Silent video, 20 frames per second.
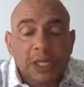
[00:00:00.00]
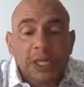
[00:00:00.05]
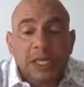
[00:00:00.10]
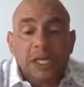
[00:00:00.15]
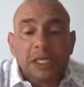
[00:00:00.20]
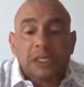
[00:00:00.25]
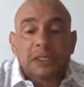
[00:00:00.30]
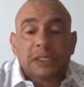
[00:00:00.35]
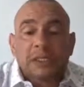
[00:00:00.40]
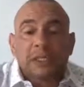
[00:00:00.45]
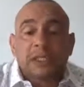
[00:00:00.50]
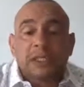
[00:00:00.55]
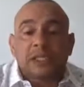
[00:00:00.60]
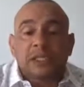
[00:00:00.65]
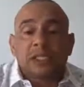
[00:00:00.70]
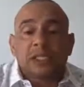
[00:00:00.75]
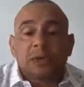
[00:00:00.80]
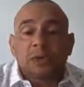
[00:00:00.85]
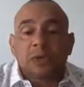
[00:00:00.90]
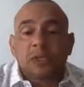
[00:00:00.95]
It's a
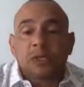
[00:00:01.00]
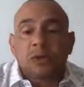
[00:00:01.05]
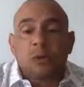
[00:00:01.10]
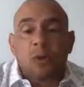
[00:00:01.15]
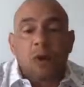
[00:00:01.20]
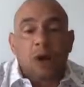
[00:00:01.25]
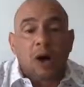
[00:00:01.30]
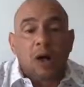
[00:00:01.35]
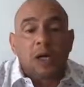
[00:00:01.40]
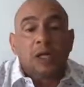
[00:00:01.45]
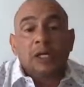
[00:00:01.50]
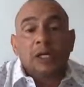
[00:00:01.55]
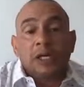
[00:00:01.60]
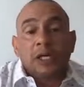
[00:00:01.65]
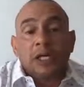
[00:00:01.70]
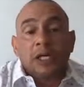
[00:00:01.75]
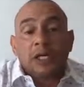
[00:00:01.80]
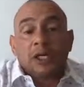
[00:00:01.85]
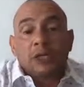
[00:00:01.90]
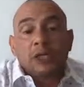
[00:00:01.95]
6-minute walk
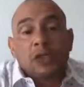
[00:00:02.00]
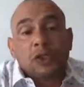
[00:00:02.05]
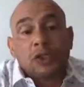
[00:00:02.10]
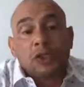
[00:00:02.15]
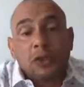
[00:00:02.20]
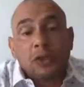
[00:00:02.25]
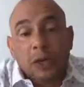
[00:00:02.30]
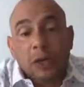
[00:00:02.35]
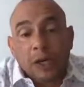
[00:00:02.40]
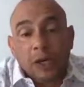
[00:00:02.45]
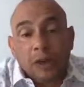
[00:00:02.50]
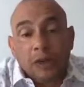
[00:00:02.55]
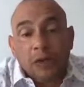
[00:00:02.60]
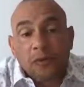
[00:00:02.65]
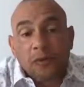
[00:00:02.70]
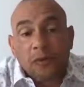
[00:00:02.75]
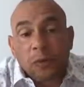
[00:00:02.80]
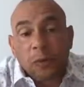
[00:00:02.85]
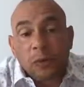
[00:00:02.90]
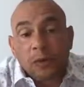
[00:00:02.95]
to the
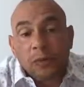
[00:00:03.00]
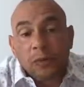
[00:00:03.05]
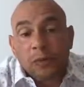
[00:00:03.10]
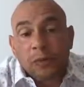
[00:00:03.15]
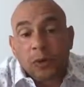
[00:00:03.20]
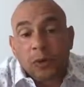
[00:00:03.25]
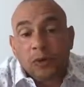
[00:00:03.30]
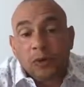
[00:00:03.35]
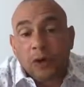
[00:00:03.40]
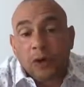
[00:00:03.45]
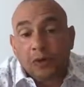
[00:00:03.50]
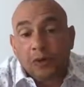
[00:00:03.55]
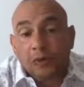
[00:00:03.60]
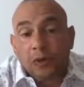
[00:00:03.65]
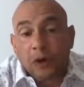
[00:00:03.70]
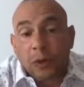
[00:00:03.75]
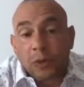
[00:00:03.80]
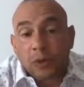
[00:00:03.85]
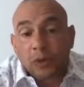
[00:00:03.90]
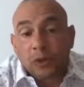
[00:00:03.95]
Port Credit
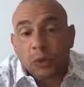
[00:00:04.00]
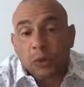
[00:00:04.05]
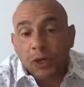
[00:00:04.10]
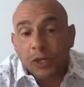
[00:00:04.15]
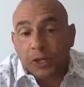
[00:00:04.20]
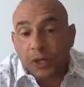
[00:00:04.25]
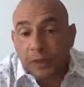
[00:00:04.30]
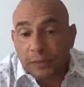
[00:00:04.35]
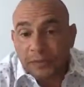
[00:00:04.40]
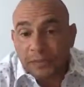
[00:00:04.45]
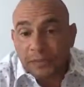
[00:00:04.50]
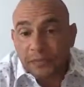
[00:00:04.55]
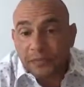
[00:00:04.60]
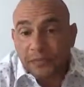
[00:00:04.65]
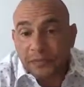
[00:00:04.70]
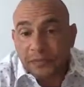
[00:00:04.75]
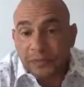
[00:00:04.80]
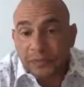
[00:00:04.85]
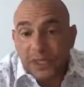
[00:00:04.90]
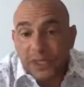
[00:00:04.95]
Farmers Market.
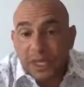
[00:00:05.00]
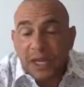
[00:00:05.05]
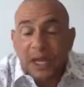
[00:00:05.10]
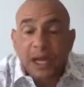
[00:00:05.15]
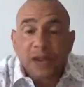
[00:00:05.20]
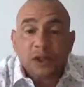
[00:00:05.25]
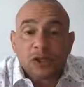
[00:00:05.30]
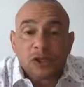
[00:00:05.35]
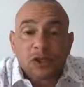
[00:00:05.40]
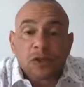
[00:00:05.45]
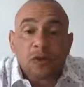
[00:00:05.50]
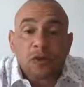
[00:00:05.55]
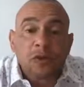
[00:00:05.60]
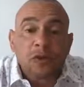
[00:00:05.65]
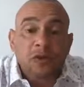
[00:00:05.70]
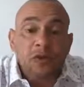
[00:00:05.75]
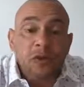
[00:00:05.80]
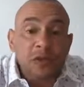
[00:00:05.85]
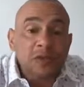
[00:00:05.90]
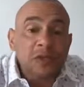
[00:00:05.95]
And there's over
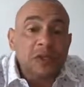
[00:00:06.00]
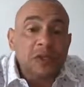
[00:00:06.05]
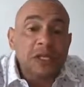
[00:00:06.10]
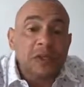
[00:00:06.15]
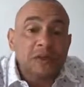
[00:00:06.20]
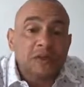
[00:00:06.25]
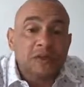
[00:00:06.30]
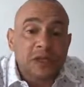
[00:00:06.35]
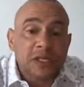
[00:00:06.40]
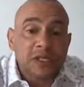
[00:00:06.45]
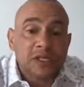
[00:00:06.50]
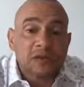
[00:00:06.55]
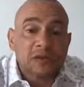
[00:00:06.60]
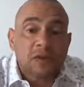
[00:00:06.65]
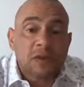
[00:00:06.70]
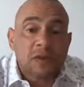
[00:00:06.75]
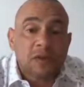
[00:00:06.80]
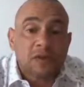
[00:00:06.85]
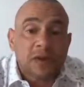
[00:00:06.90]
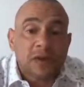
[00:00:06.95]
15
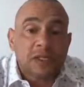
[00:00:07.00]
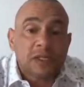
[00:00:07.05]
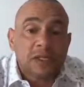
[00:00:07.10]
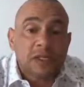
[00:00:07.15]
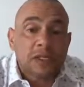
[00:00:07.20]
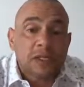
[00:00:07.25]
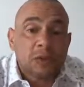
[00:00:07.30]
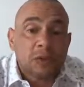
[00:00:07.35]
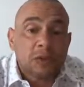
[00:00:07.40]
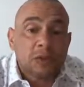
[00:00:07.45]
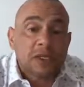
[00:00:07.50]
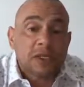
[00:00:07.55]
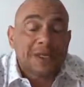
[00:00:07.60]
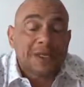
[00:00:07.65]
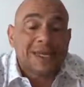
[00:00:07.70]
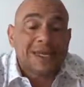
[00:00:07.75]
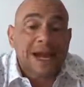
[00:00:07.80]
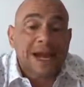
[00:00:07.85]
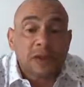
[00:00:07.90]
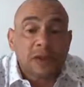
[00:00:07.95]
festival events and community
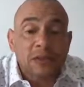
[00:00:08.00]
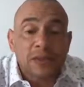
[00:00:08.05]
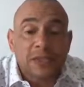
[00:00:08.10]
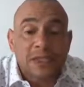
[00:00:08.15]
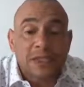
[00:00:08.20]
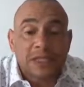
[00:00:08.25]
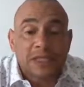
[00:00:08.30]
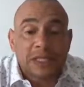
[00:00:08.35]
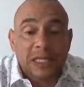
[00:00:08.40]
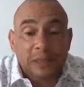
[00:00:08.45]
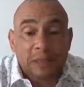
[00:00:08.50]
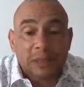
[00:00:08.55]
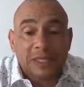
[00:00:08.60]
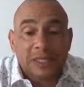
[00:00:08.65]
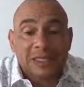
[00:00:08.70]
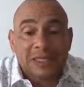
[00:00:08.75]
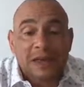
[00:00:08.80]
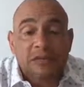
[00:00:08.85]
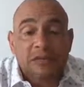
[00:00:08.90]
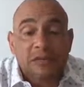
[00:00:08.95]
gatherings that take
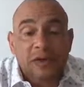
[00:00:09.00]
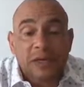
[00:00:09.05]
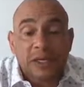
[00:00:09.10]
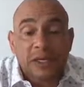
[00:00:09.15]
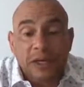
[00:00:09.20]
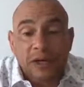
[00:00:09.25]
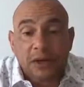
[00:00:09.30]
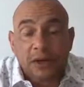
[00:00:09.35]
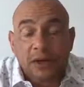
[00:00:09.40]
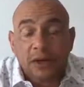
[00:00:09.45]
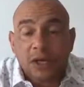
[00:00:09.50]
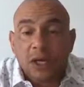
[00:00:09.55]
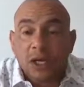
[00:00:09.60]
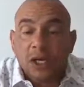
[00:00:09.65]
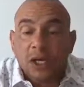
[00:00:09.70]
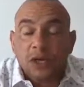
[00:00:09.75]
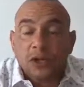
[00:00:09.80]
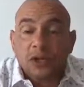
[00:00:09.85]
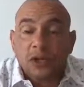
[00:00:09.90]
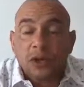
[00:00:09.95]
place every year.
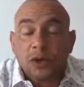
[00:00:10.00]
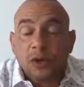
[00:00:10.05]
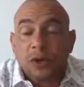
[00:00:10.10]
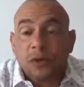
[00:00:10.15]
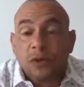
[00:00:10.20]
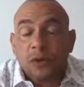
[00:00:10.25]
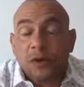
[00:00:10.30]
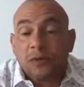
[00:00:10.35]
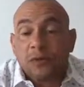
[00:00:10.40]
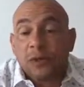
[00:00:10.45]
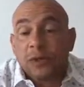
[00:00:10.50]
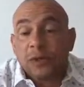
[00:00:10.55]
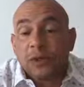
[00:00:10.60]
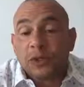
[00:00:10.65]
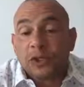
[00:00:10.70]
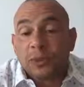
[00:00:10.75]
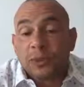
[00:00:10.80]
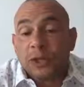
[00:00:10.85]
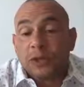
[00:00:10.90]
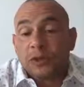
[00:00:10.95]
So if we were to
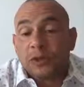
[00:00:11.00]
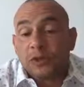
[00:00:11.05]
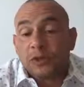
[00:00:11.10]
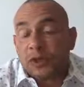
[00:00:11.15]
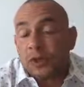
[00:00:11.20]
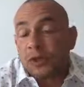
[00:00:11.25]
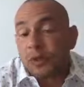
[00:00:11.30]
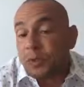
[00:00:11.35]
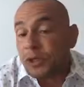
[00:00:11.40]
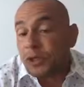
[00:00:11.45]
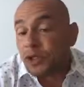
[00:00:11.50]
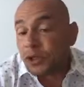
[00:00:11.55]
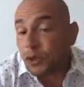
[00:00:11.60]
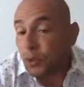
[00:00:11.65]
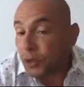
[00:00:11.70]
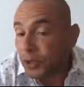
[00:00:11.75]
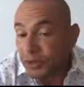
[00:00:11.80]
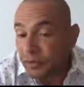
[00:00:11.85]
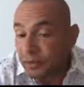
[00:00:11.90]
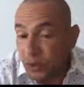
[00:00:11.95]
spread those out, the
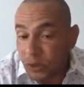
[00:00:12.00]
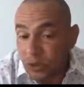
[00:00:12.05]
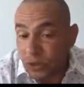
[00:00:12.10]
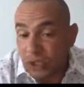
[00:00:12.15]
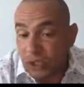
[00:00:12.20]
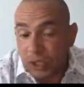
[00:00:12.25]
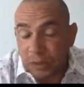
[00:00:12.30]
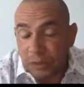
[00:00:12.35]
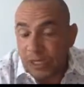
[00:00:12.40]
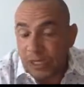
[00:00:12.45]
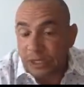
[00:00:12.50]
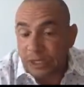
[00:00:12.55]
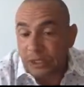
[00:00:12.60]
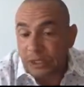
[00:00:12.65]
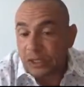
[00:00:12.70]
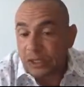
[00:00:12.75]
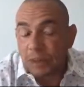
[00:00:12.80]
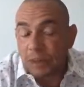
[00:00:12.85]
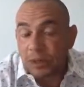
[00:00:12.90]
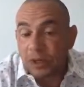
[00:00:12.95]
majority of those are going to be in the
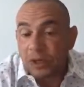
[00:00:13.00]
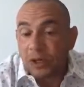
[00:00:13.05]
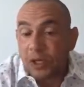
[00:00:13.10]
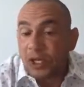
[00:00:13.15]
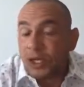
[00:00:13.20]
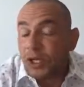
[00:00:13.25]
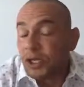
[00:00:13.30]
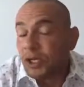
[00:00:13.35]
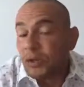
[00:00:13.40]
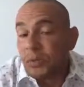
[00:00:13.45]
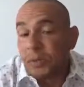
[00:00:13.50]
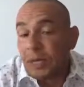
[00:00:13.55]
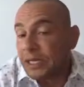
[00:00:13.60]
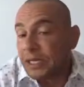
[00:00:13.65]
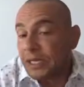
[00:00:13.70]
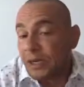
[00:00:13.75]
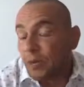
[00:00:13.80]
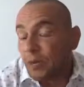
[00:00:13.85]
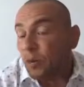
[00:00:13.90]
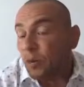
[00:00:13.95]
summer. You might
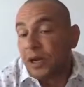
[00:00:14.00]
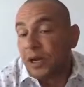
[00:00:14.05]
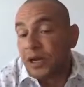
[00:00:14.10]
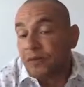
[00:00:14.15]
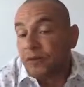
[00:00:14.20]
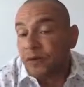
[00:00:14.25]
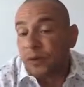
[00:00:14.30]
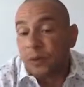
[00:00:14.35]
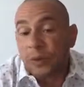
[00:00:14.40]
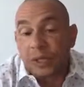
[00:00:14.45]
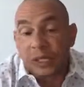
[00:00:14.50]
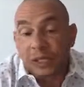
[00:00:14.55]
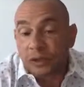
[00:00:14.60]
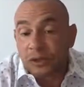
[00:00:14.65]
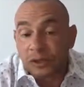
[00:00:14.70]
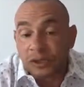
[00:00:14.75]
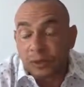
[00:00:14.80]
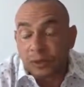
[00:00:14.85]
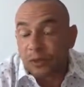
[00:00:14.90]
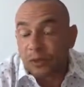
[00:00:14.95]
get one every week or
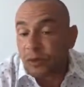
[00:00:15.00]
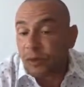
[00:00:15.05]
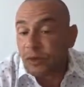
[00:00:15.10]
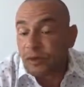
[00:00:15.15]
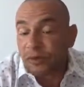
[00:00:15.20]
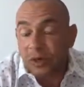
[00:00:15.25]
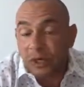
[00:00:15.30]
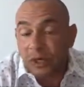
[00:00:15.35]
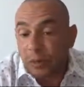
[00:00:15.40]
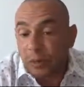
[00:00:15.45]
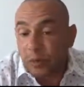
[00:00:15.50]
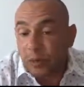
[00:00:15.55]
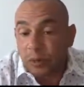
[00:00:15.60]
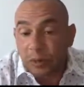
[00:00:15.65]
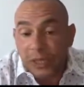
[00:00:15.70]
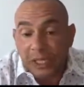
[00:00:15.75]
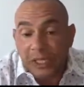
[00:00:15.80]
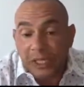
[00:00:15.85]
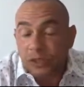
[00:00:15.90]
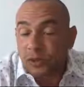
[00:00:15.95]
so, or one every couple of
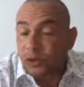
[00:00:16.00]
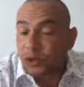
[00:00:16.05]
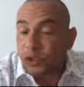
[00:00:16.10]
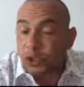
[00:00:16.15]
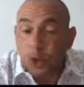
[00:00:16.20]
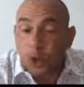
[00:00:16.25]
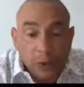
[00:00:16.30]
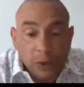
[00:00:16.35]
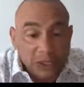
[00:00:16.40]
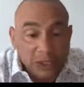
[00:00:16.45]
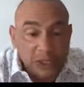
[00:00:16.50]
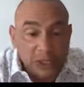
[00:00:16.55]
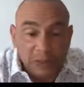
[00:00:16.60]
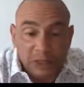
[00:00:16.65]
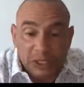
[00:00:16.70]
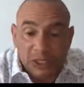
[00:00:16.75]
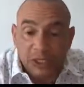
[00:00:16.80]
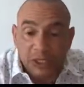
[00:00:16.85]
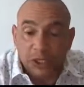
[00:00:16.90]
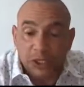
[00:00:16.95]
weeks. So there's always
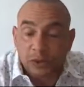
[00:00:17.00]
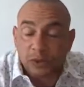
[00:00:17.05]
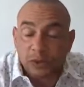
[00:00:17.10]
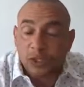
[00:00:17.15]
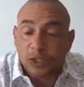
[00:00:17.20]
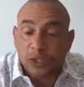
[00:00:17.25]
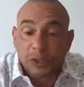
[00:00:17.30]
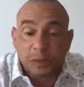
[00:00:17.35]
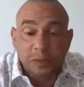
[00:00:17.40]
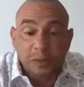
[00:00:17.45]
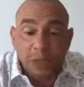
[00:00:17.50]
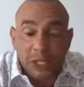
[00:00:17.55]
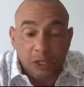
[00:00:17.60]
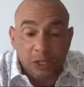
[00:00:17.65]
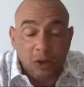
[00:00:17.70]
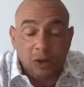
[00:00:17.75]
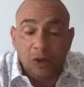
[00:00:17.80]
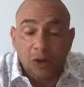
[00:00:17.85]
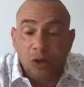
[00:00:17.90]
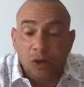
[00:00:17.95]
something to do, and you can be
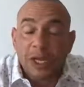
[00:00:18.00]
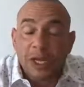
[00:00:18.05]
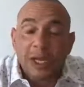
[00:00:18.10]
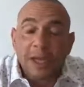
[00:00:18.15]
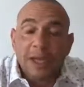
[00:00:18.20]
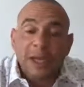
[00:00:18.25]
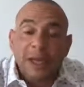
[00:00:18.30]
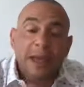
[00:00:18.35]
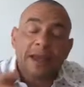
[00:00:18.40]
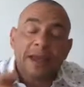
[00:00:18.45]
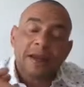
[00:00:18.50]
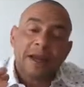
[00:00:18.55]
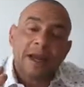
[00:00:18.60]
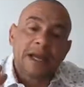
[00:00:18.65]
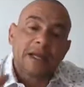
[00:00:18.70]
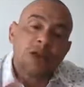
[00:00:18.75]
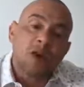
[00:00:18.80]
local. And I know